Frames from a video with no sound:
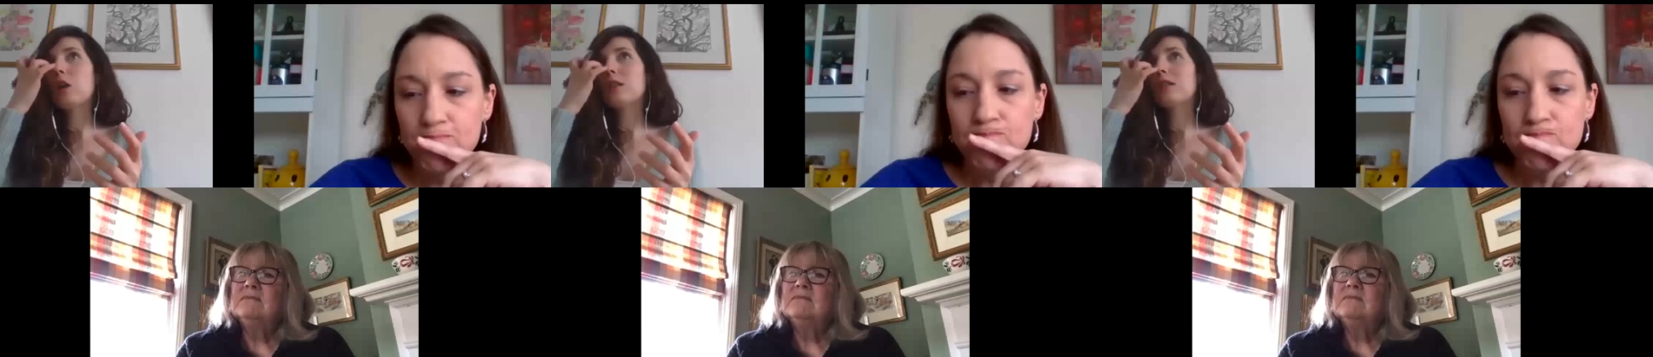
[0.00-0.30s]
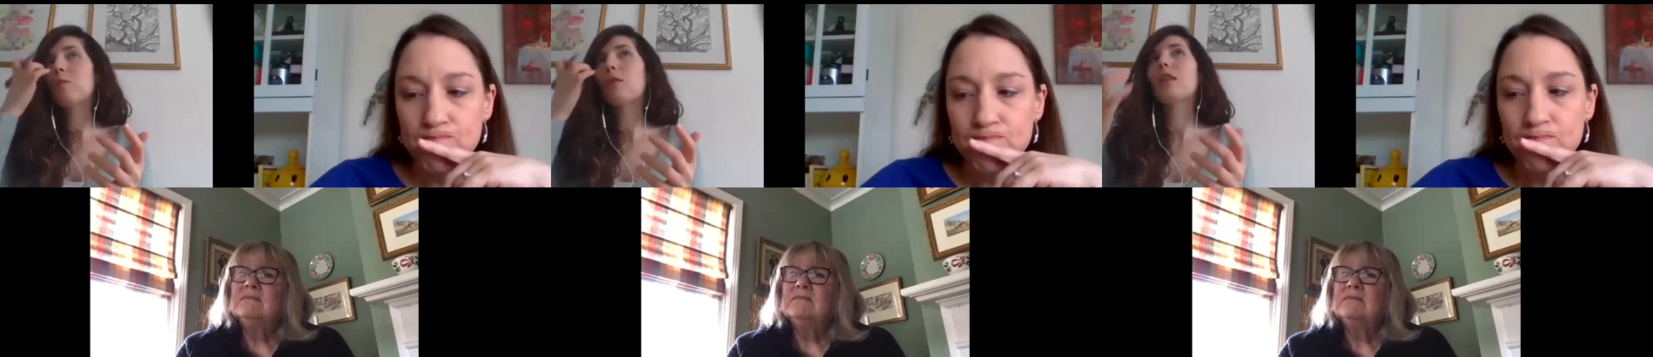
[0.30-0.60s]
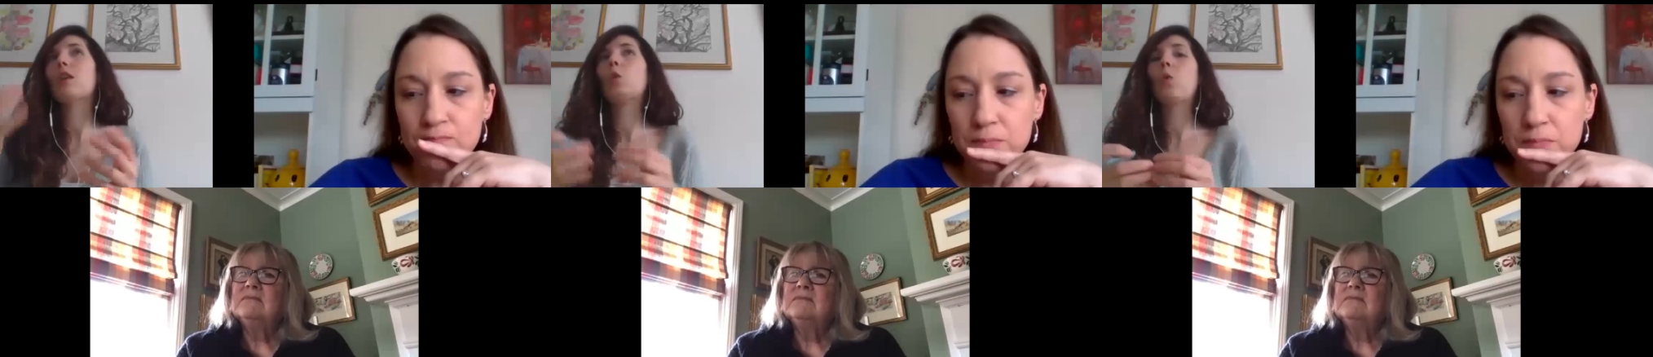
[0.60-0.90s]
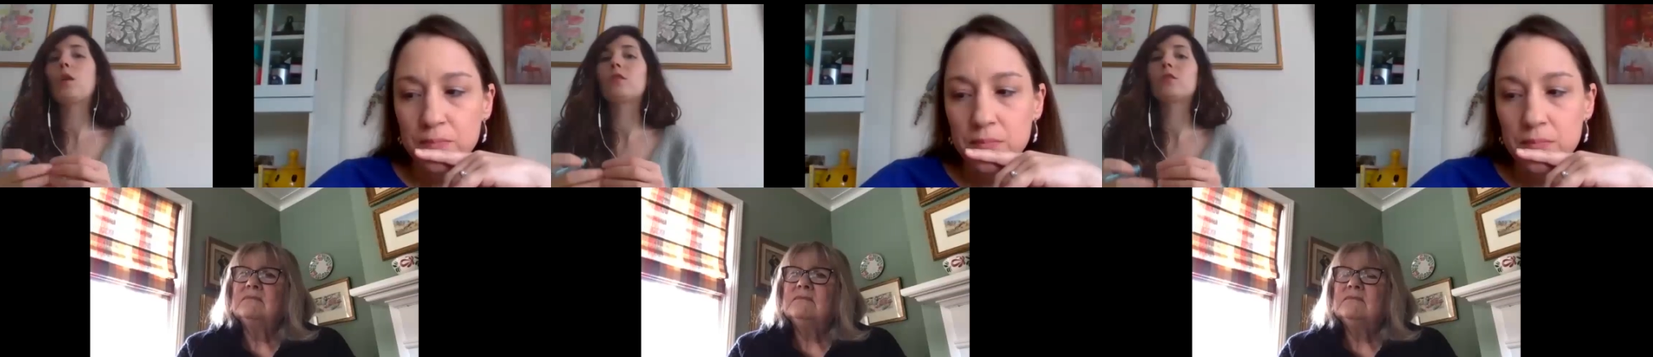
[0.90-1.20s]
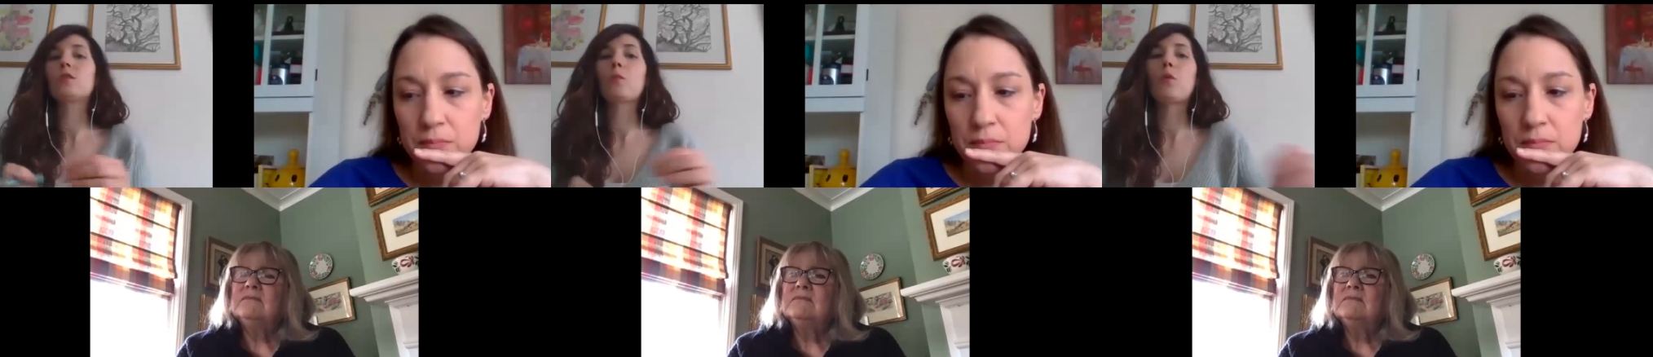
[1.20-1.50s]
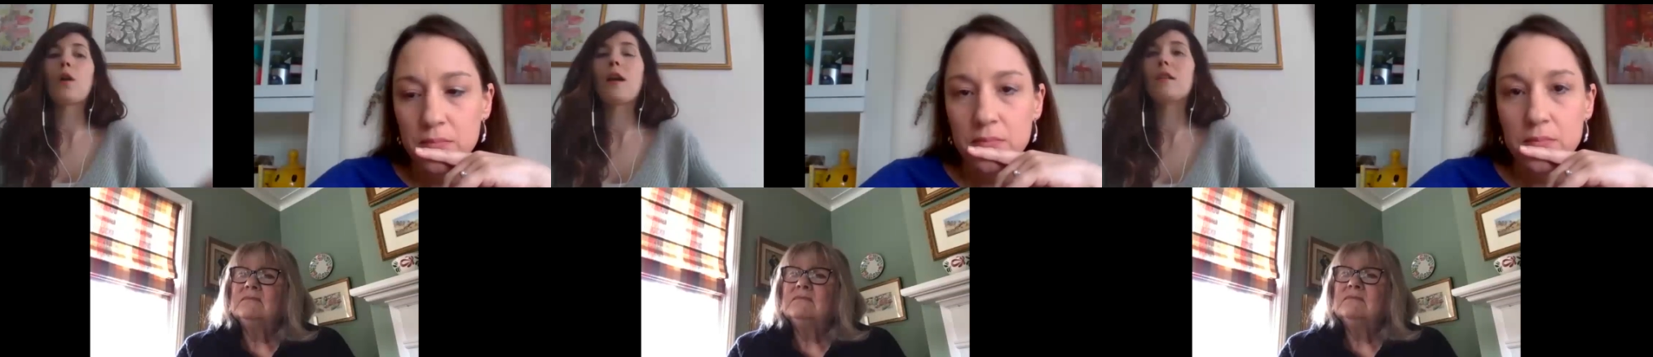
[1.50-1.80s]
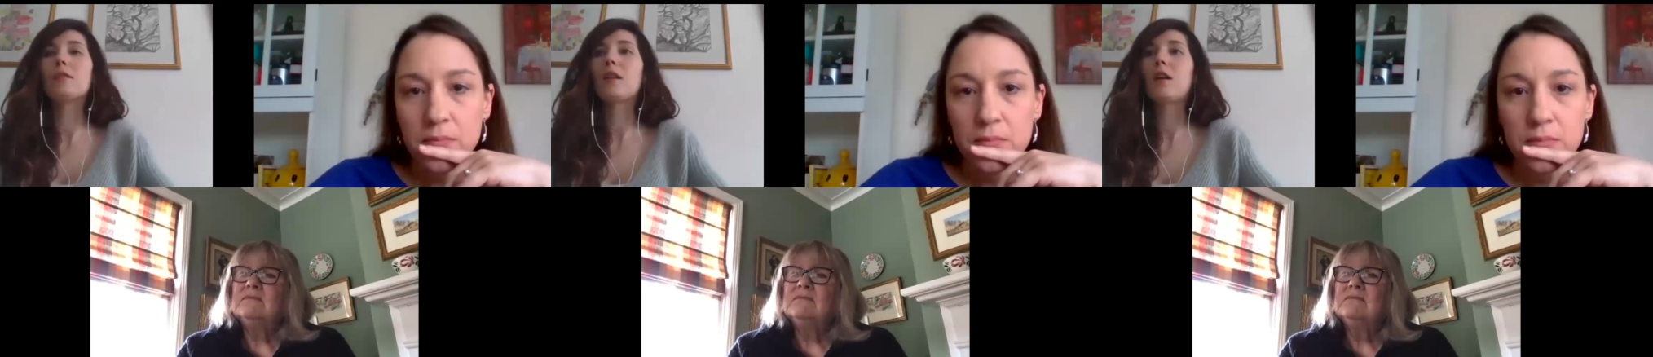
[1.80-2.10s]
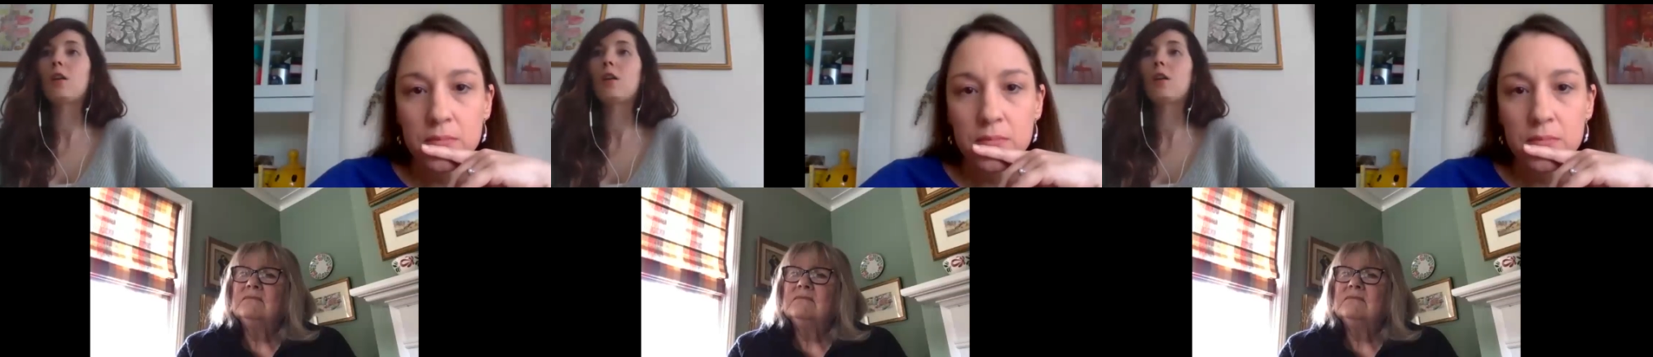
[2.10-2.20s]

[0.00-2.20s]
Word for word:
Speaker 1: not something that you want to surprise